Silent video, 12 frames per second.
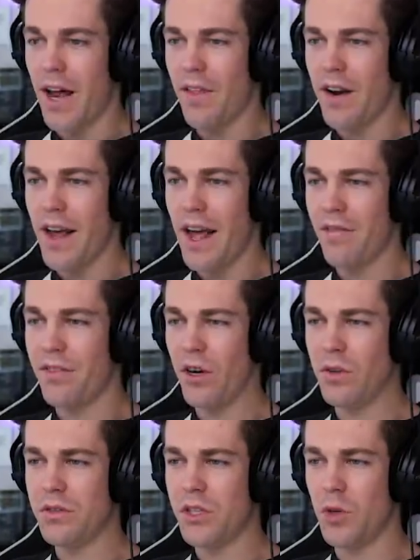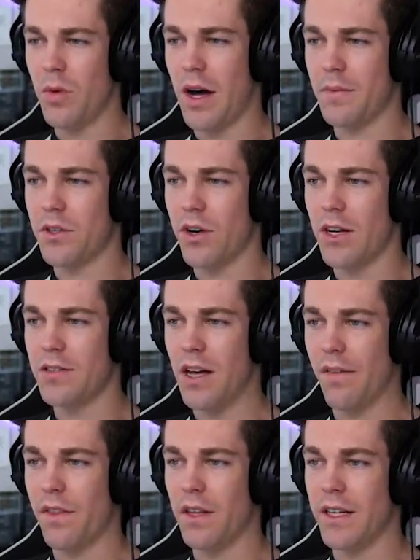now that I have those 2 mobs
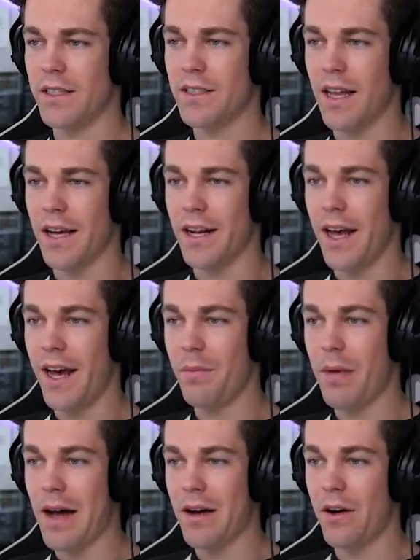crossed off the list, I can head back